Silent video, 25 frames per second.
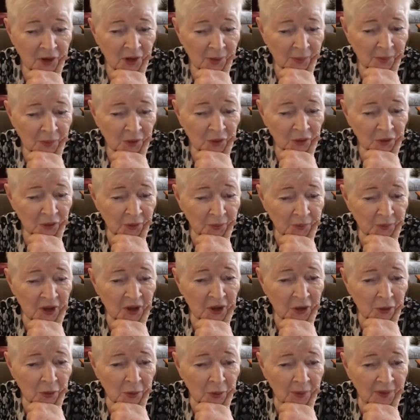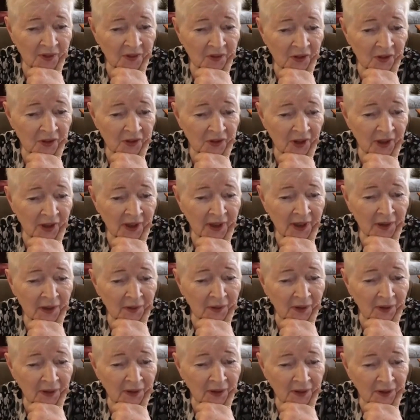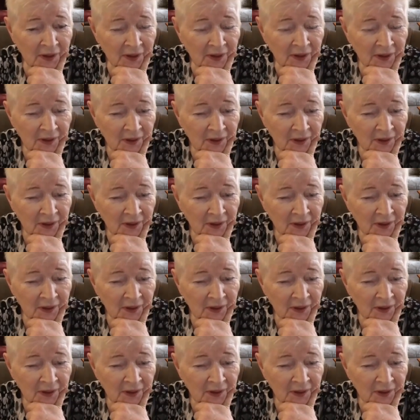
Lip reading: comes from you, it's a dialogue.